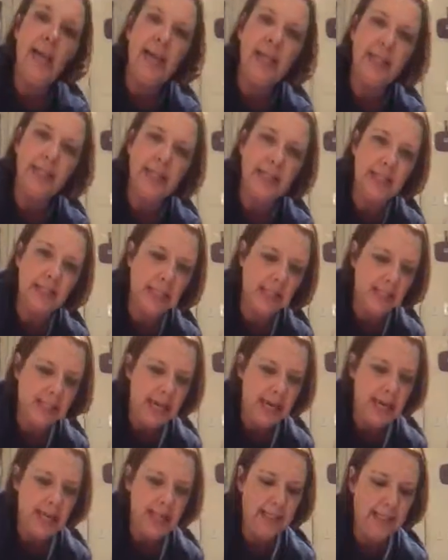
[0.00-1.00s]
This is the
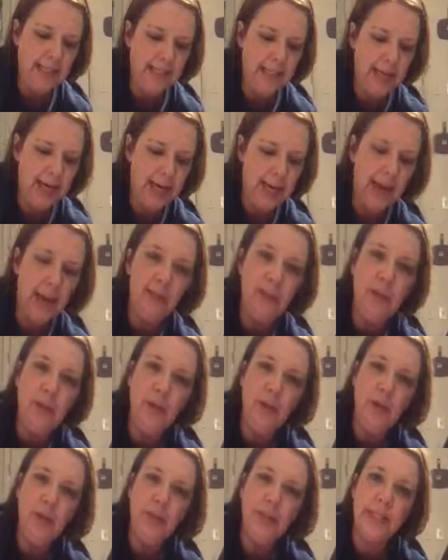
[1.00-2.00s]
size that I've
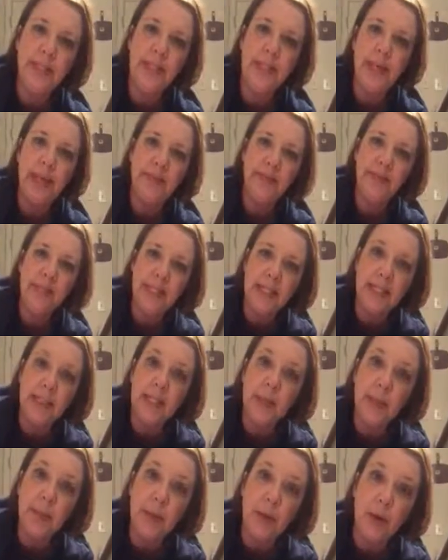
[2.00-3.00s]
been using. I've sent
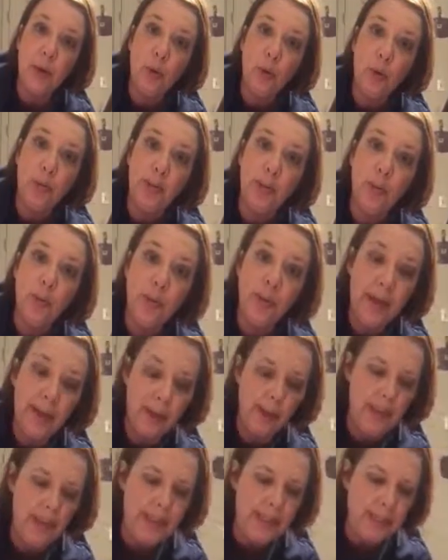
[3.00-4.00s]
some bigger ones with
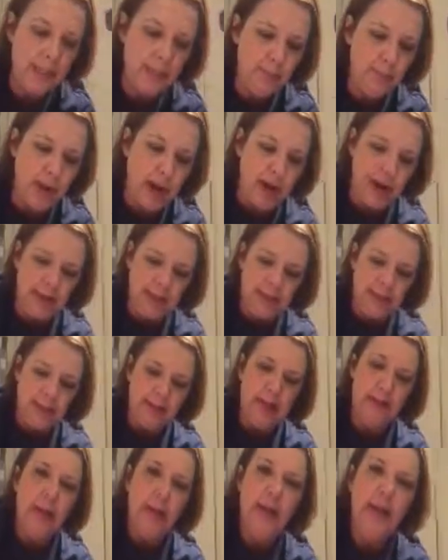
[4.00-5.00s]
him in his box.
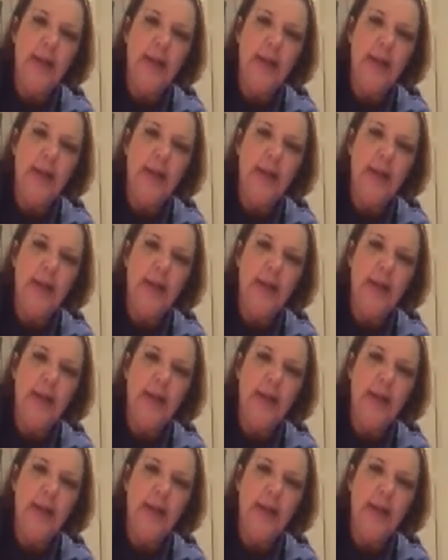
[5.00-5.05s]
